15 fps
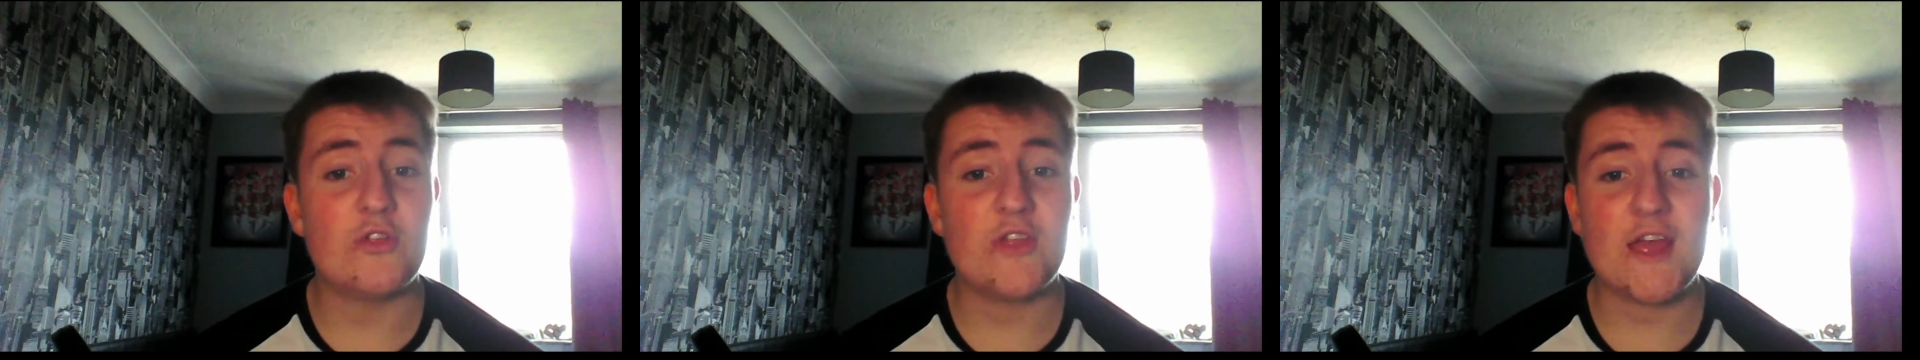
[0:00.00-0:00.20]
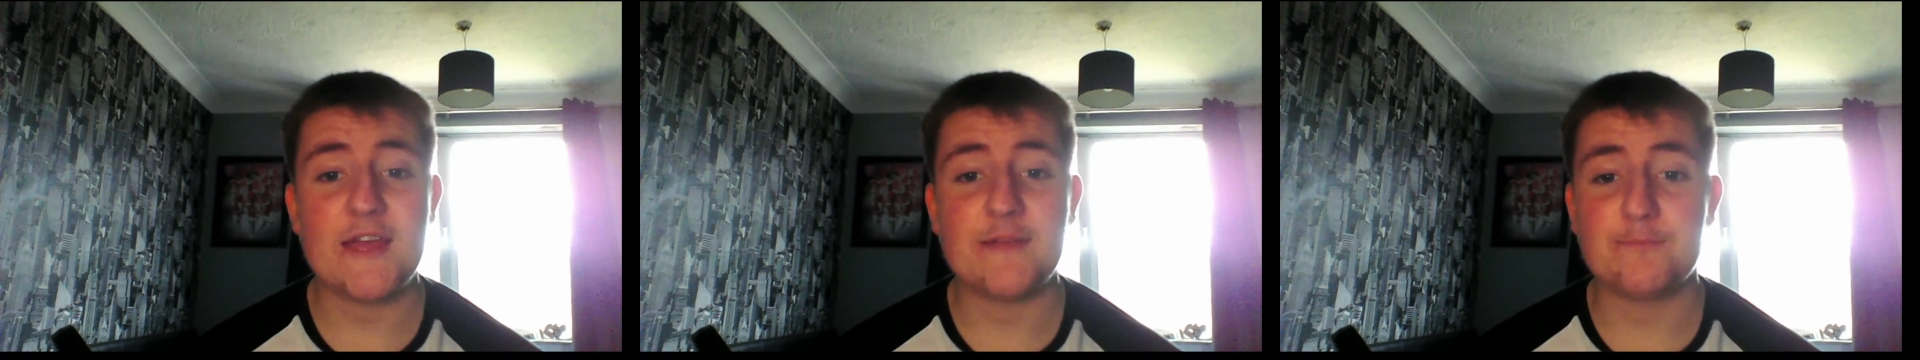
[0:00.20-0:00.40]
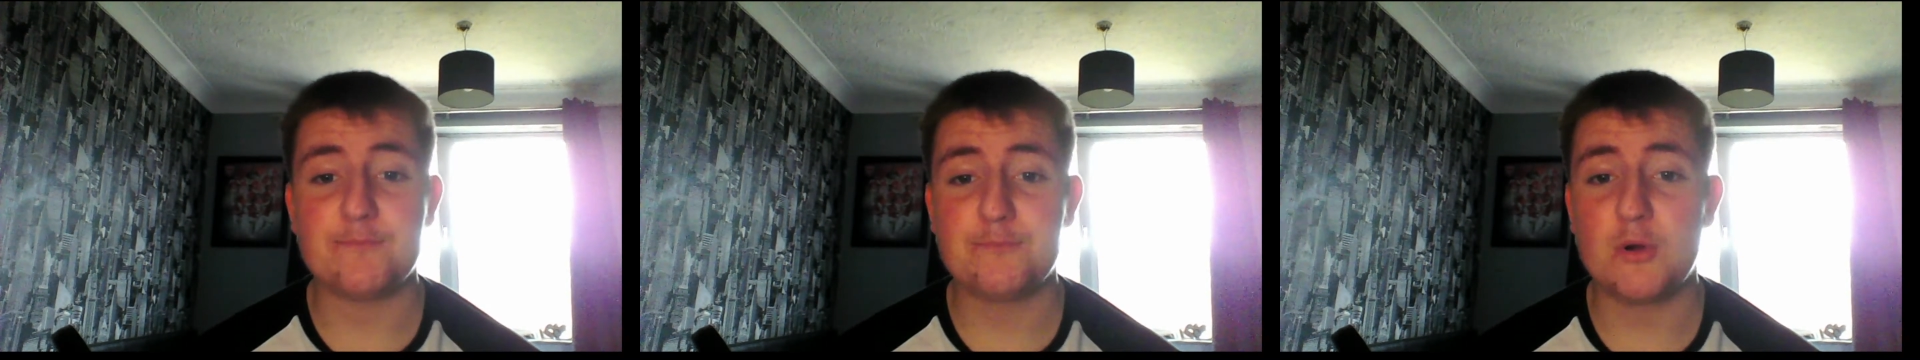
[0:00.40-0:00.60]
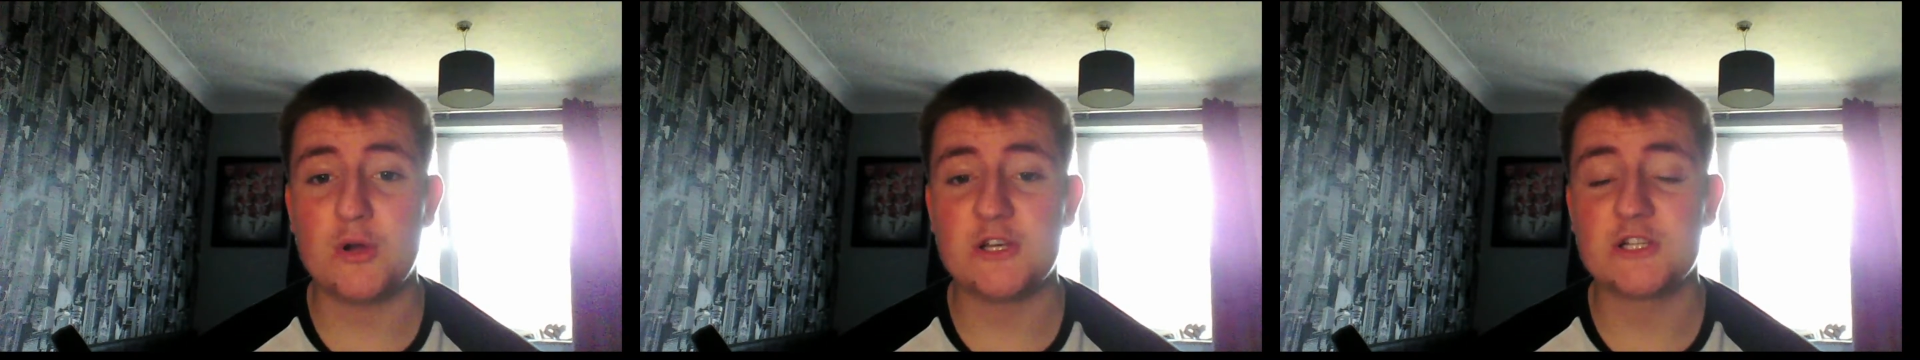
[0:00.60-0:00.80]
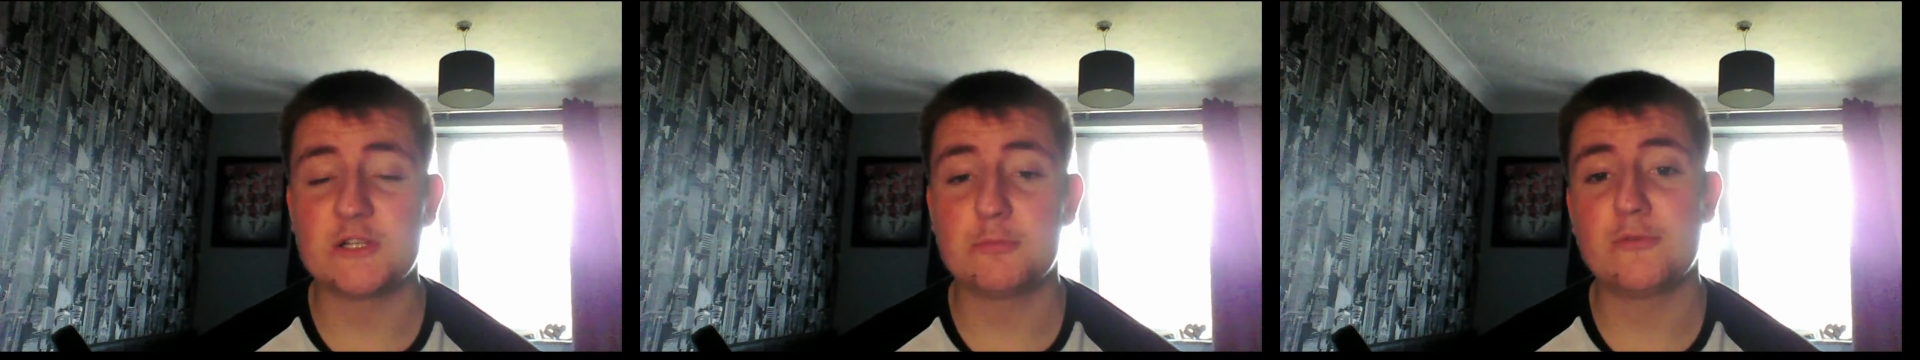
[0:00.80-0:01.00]
they're
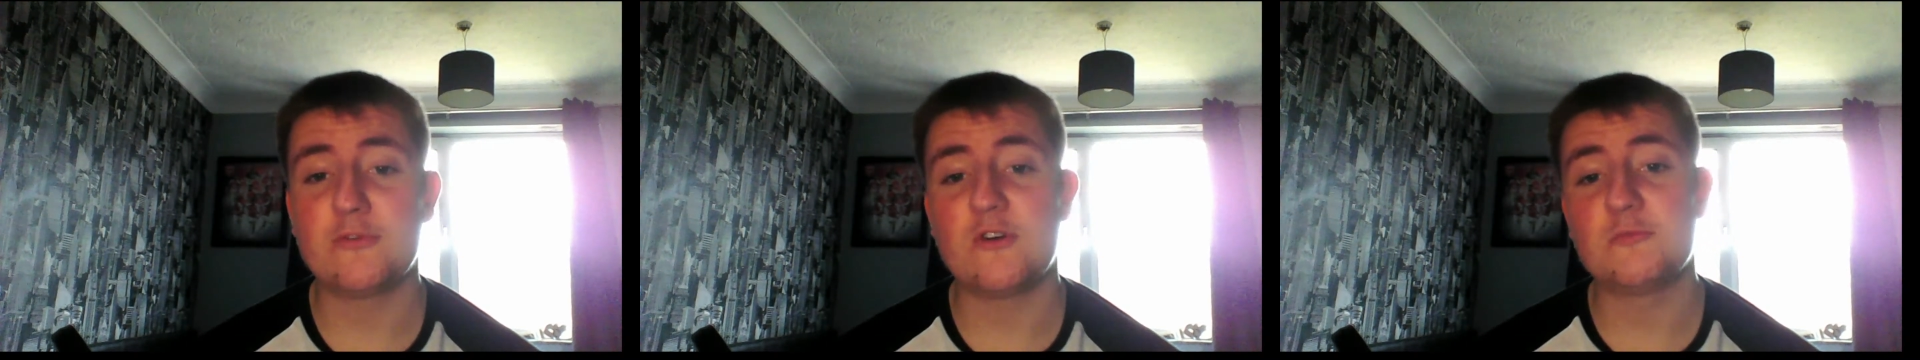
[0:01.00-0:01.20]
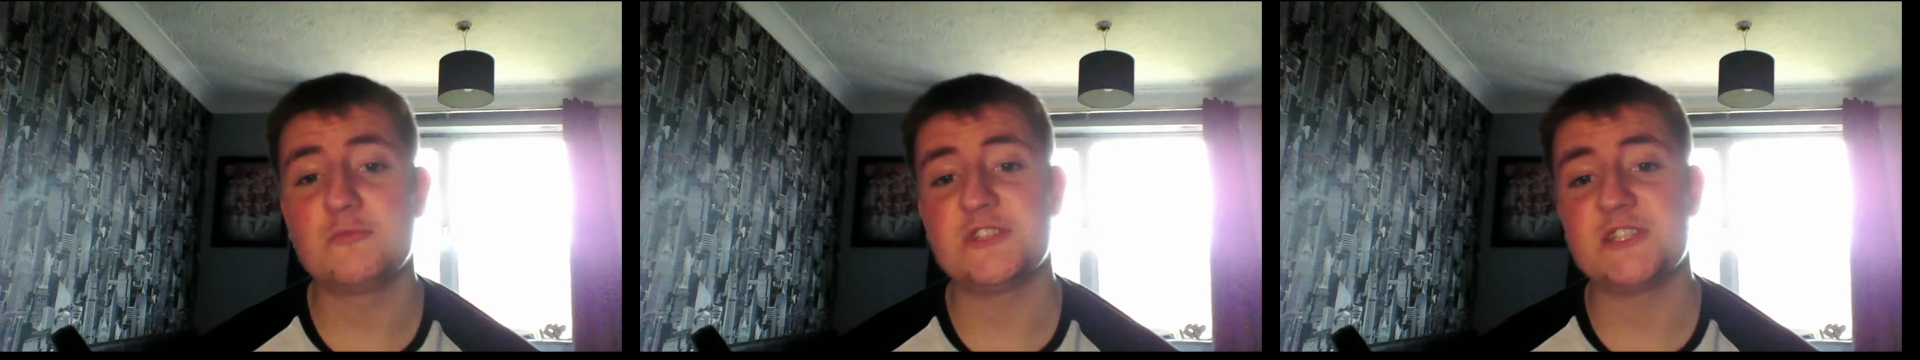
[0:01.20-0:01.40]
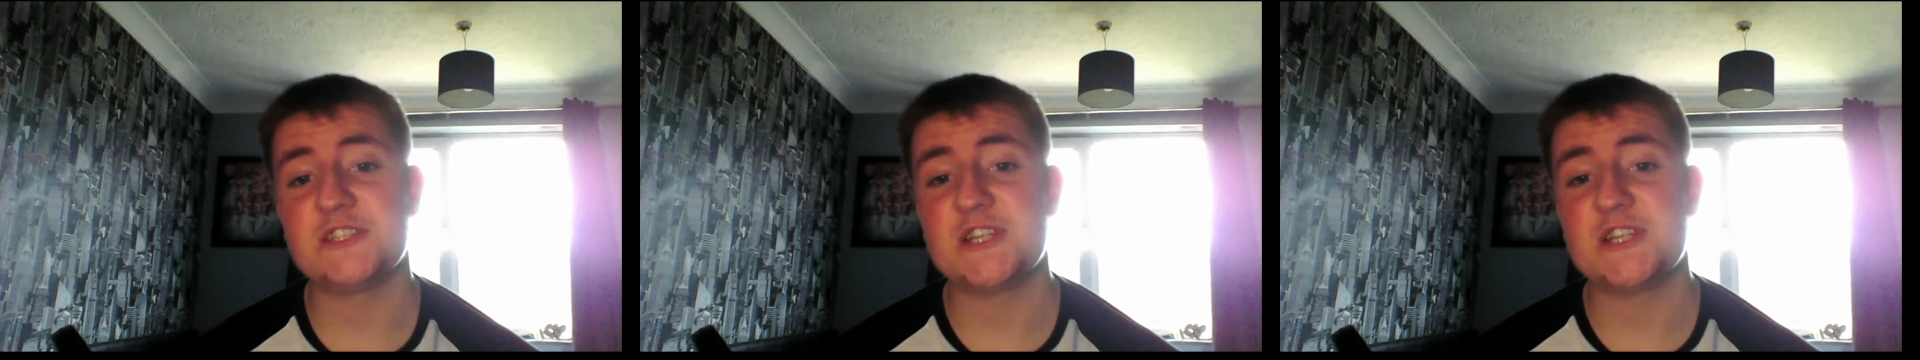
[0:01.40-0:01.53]
putting in performances.